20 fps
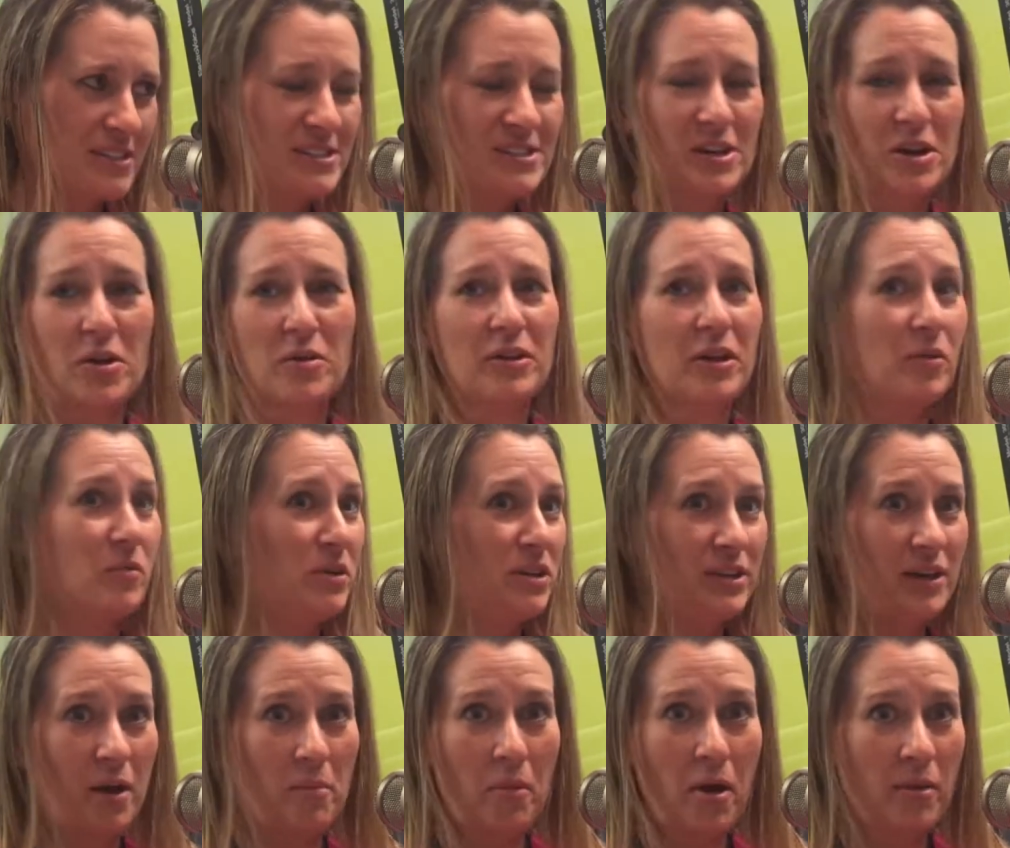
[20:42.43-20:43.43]
So we're like, what do
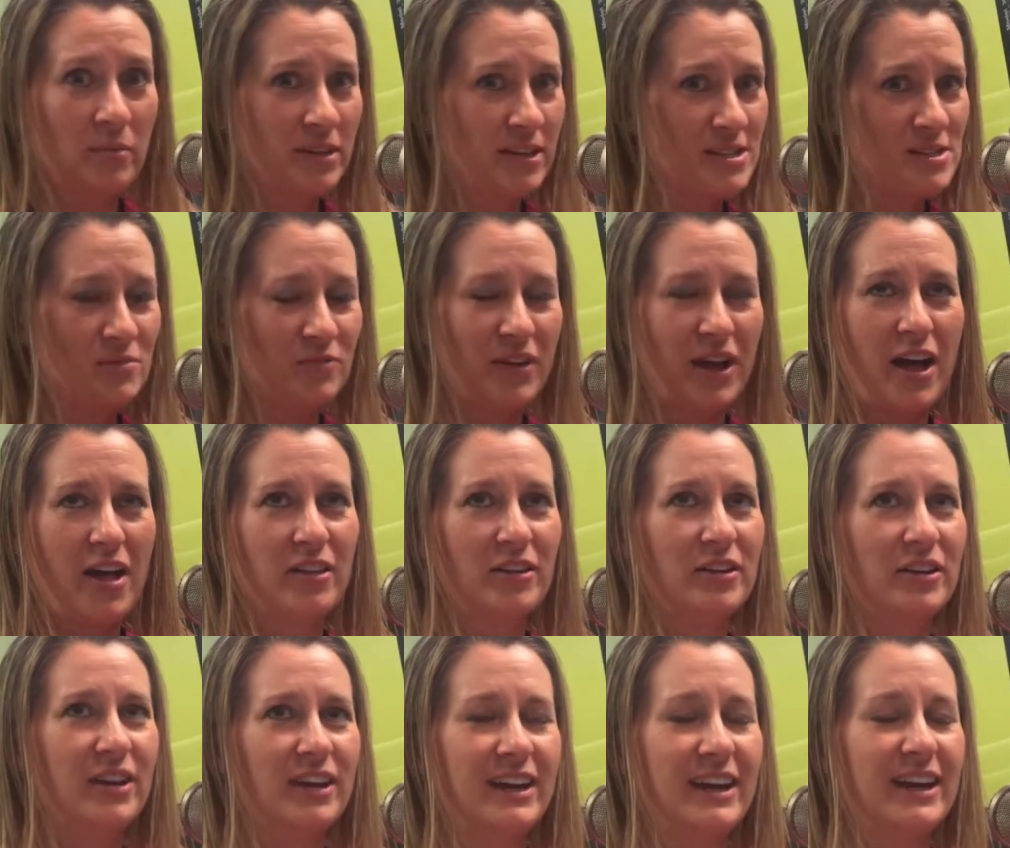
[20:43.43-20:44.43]
you got, Mom? You got some
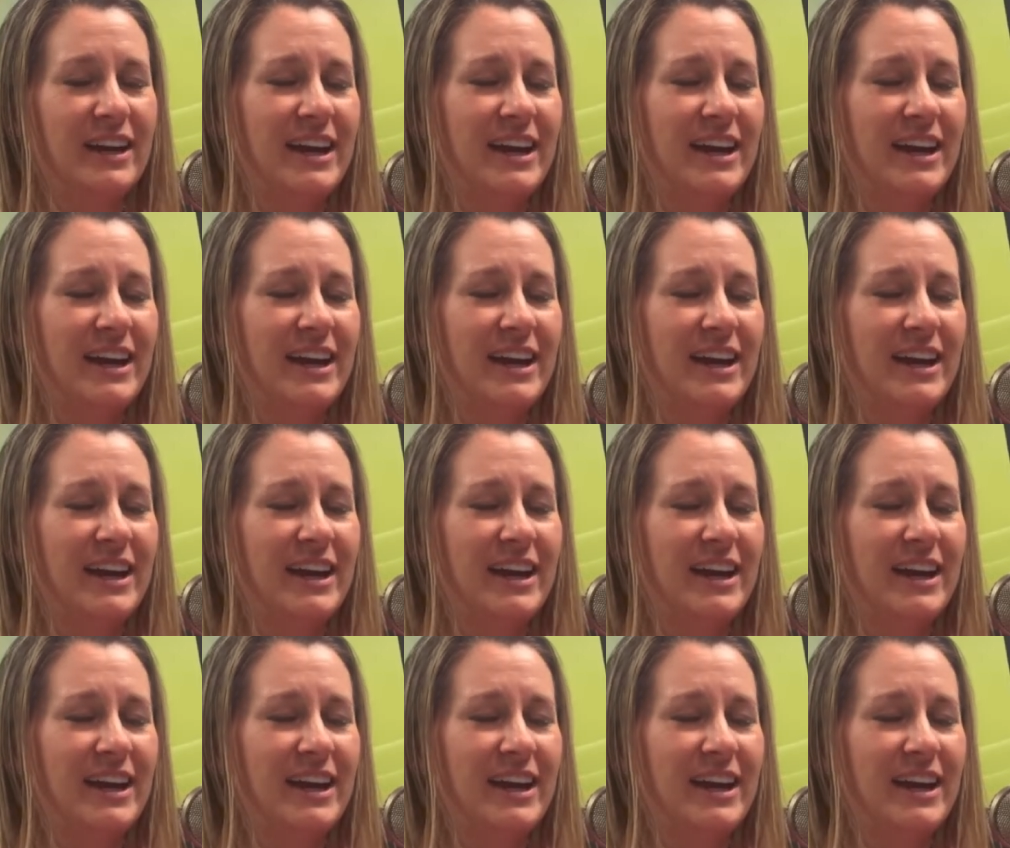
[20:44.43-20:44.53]
Valor?